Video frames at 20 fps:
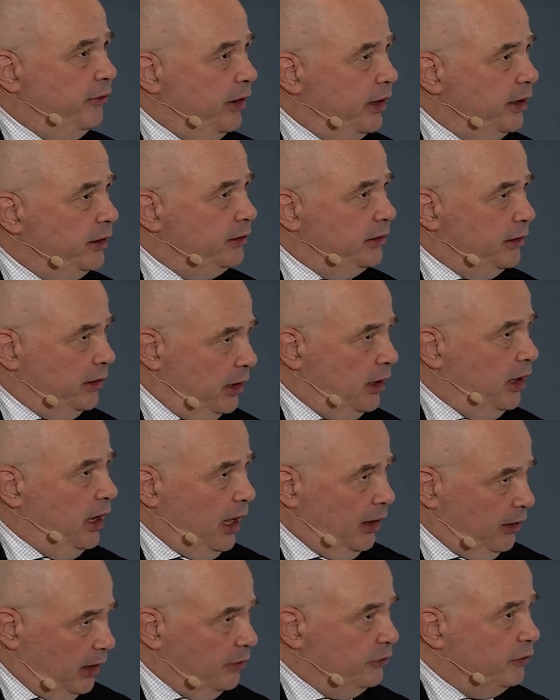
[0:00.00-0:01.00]
right?
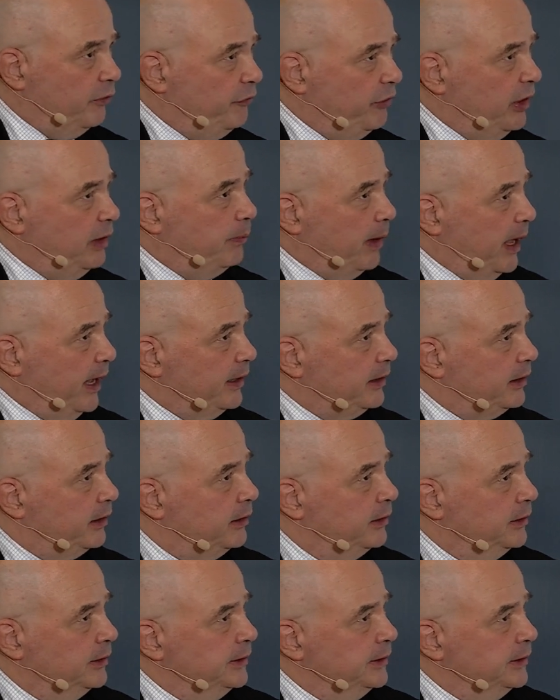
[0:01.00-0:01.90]
As a feedback.